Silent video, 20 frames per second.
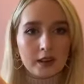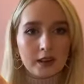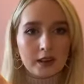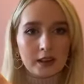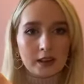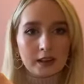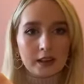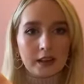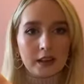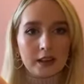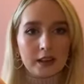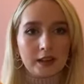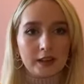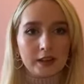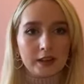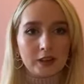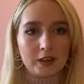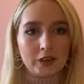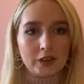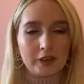And I
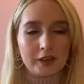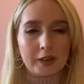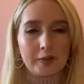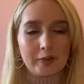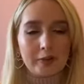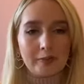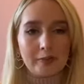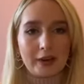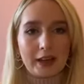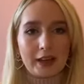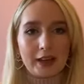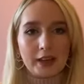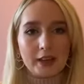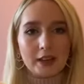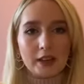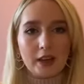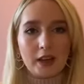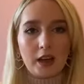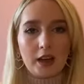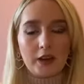like the cream and
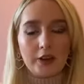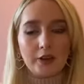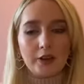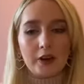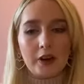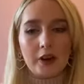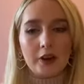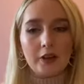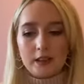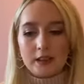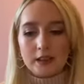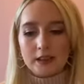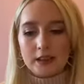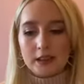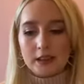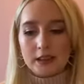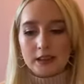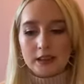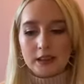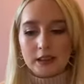black logo. And
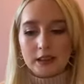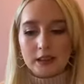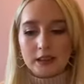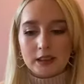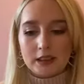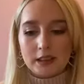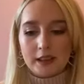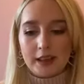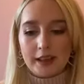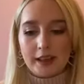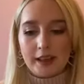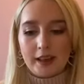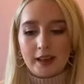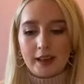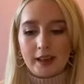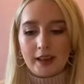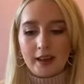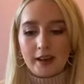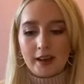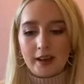this is a
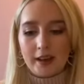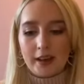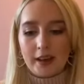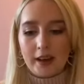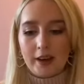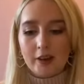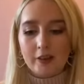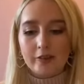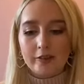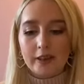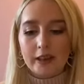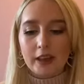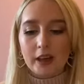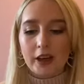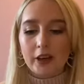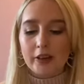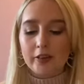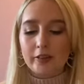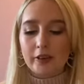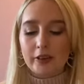Healthy
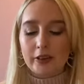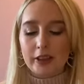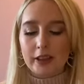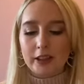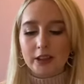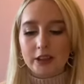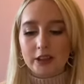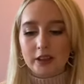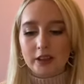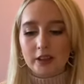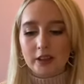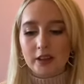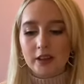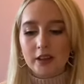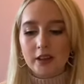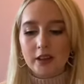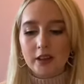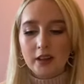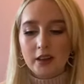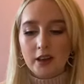Glow Foundation
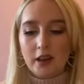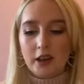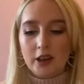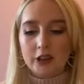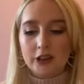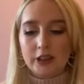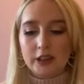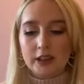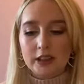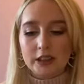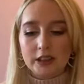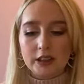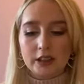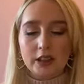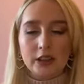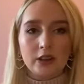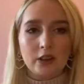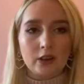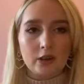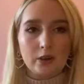Hydration
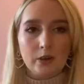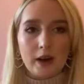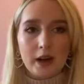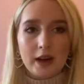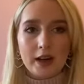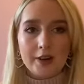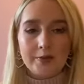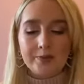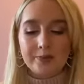and Longwear.